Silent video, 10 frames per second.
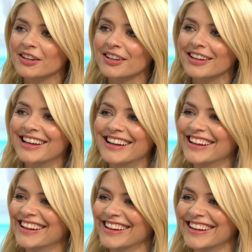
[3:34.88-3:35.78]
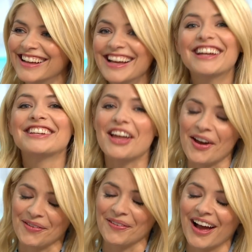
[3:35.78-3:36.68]
again and just go on air?
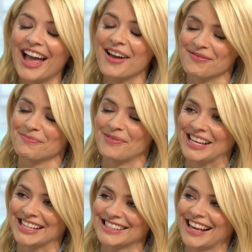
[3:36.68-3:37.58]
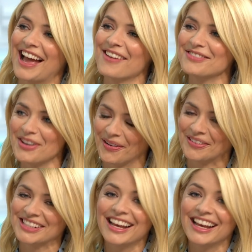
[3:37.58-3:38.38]
No, I haven't, Piers. I have not.